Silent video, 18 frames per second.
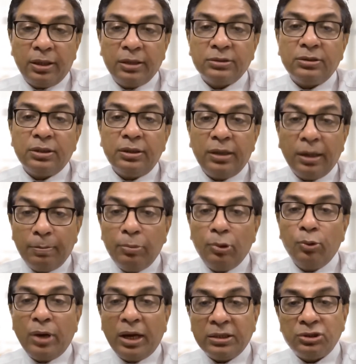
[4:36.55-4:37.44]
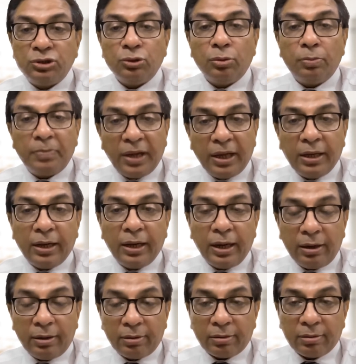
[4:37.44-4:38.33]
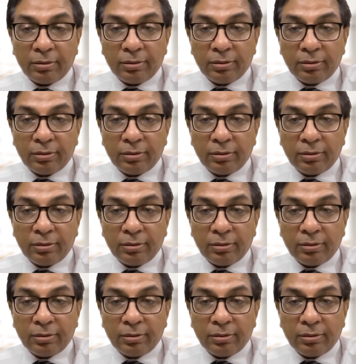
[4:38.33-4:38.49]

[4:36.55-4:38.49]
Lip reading: is the WHO pain ladder.